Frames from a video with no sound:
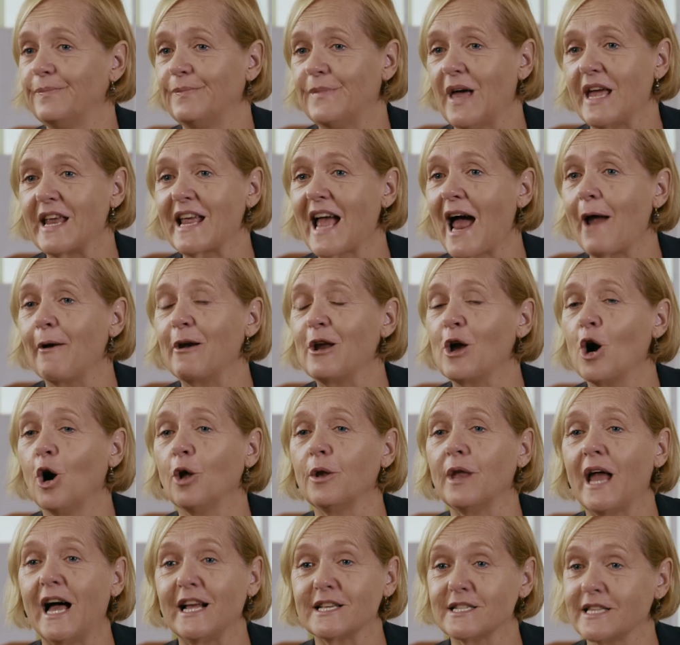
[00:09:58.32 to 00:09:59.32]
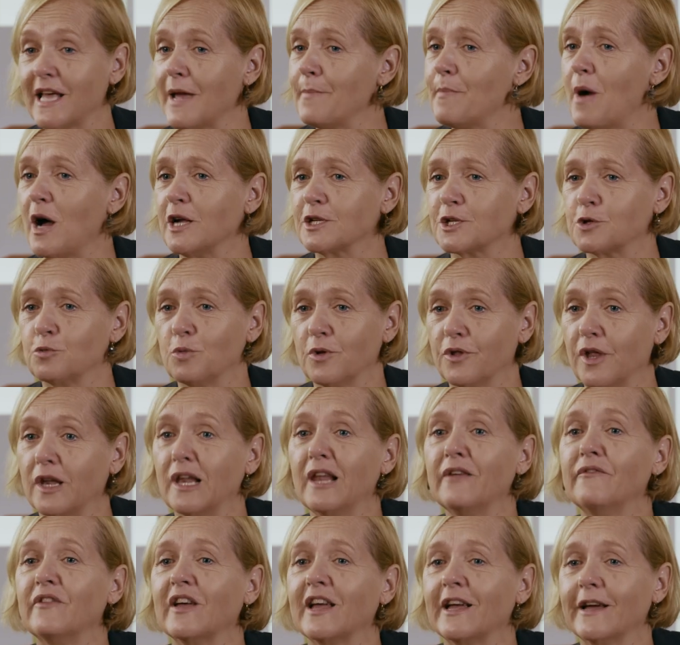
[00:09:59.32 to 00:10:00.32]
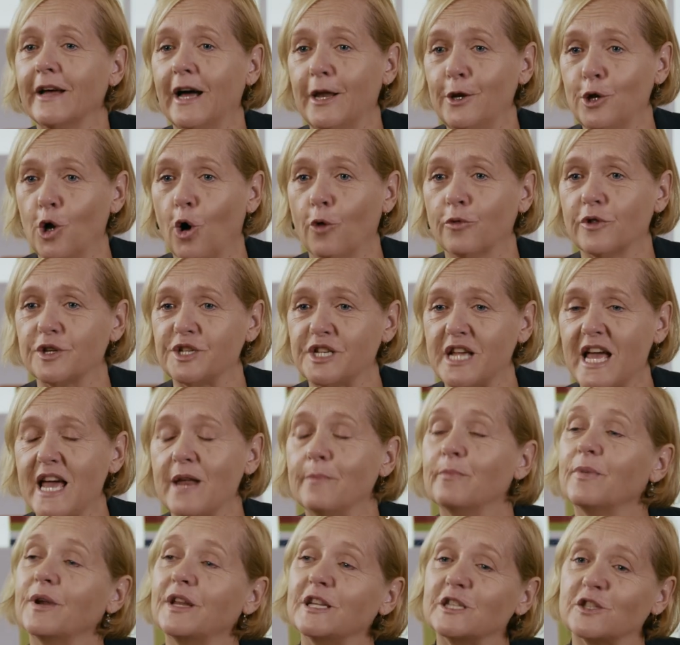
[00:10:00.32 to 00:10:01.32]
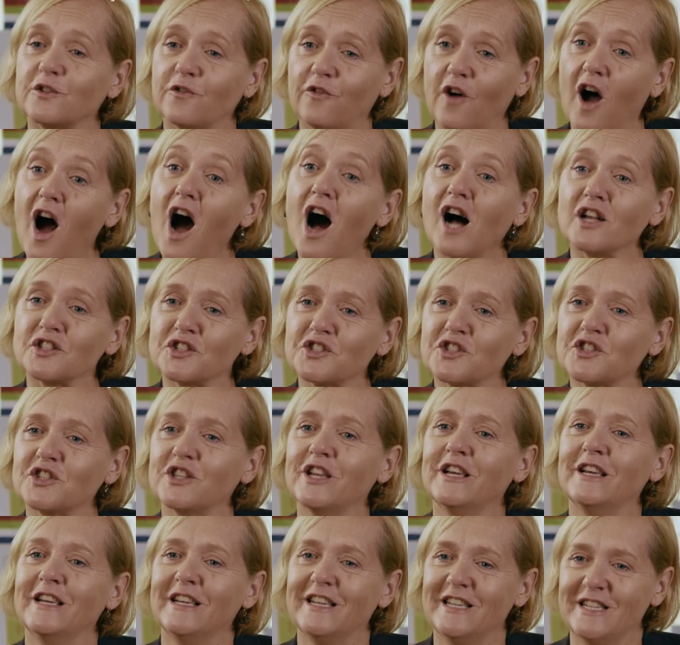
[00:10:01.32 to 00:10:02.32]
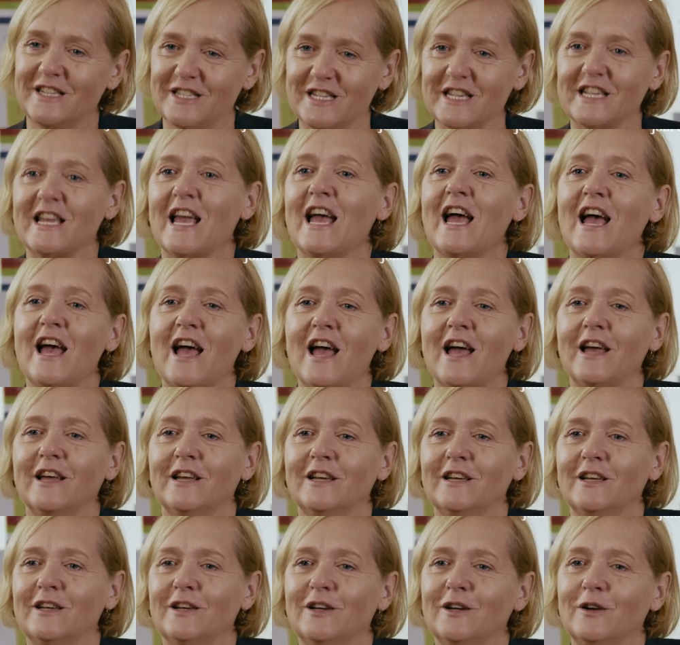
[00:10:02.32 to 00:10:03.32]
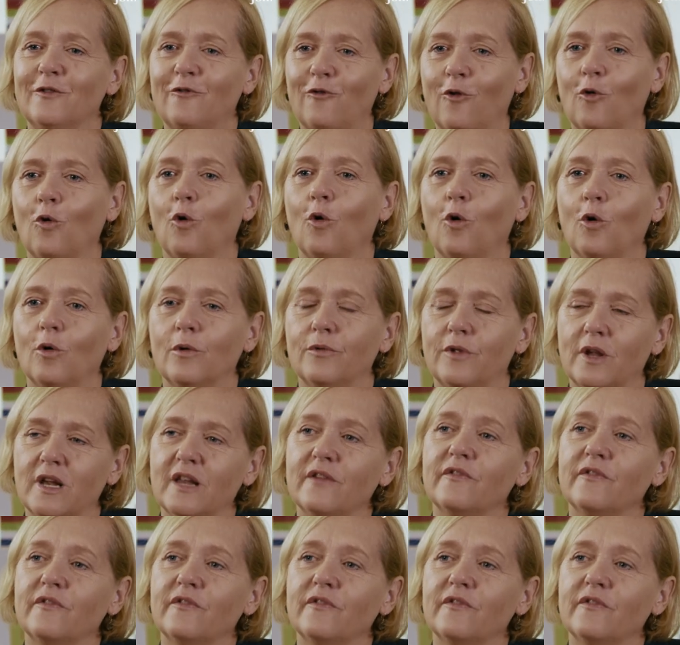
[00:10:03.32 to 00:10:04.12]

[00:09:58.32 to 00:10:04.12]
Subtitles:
they carry on as they must with the living and not the dead. But it's for us to care for the